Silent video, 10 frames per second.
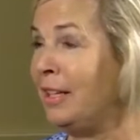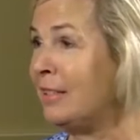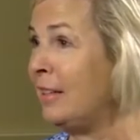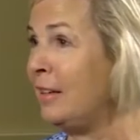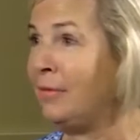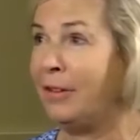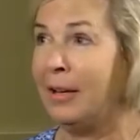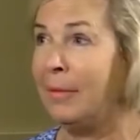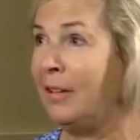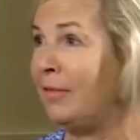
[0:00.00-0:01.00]
isolated
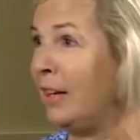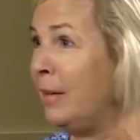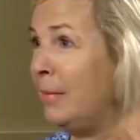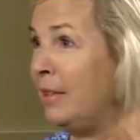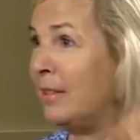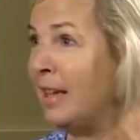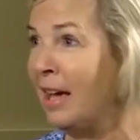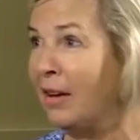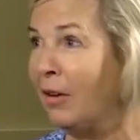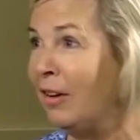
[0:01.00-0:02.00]
fragmented vitamins
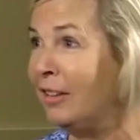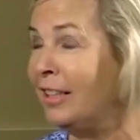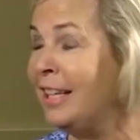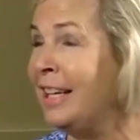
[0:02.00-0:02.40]
at all.